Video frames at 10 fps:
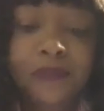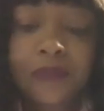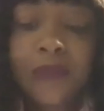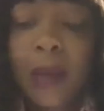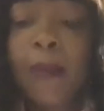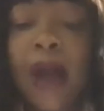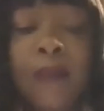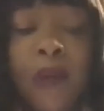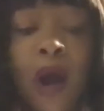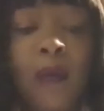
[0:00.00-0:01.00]
My
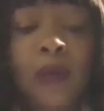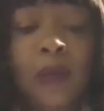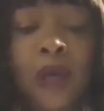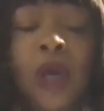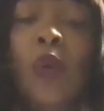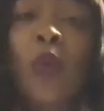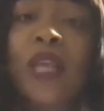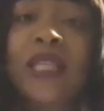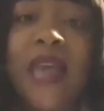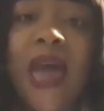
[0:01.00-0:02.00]
problem
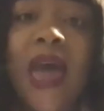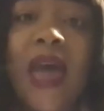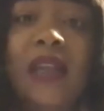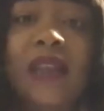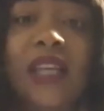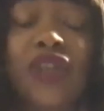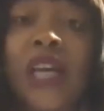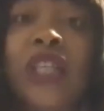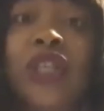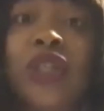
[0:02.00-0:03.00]
was that they
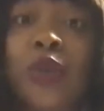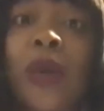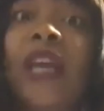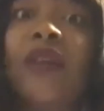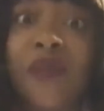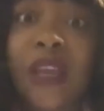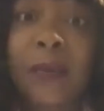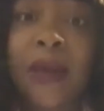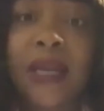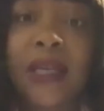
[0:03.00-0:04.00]
tried to inflate
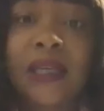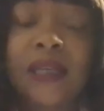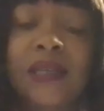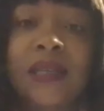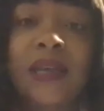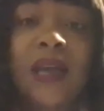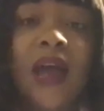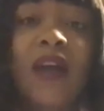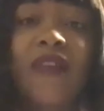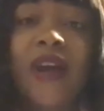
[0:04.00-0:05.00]
my lease. I
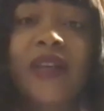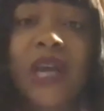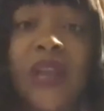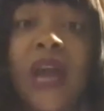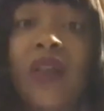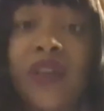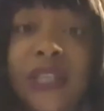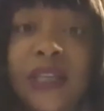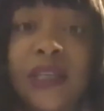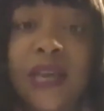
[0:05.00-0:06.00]
found out that other
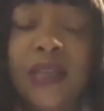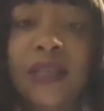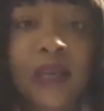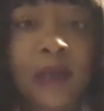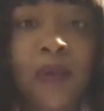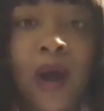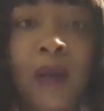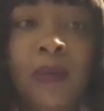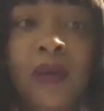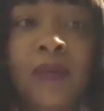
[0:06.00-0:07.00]
tenants had the same
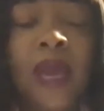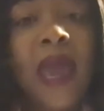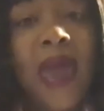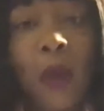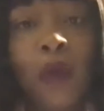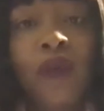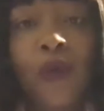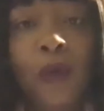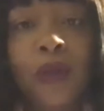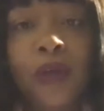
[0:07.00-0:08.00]
problem and we
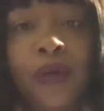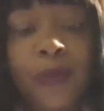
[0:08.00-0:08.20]
formed a group.